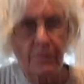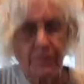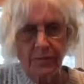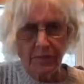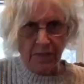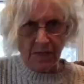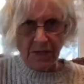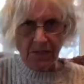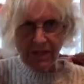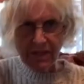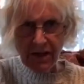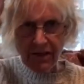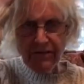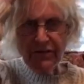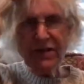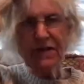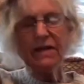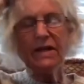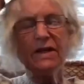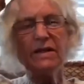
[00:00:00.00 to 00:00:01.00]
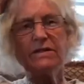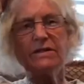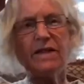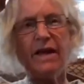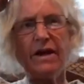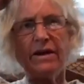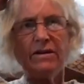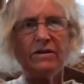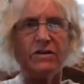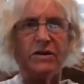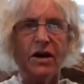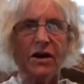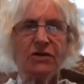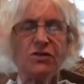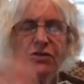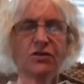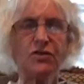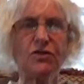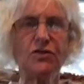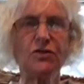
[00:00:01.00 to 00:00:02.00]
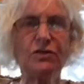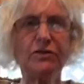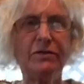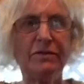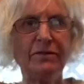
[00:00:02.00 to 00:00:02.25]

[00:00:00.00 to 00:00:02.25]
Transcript: These lovely little technological